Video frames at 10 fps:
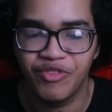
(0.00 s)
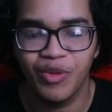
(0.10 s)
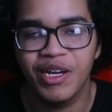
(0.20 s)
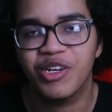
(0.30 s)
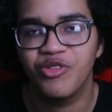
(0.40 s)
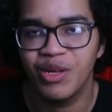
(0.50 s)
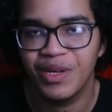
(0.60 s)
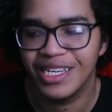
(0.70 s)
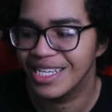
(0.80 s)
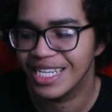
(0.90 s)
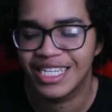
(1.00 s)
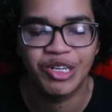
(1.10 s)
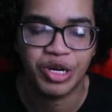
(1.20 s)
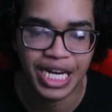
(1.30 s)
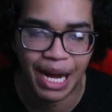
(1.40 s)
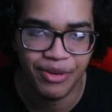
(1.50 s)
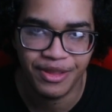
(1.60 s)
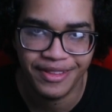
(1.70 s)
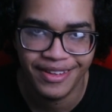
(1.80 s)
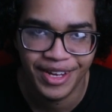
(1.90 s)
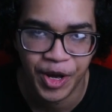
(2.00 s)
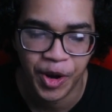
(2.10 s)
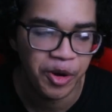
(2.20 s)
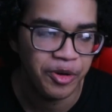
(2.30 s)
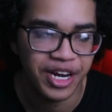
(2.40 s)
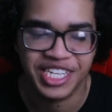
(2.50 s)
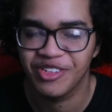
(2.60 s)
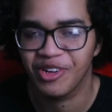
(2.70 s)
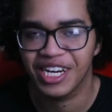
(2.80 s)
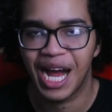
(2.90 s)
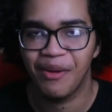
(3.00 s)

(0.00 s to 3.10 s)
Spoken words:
But if you're a bit creepy, it's not gonna happen. Right, it's not gonna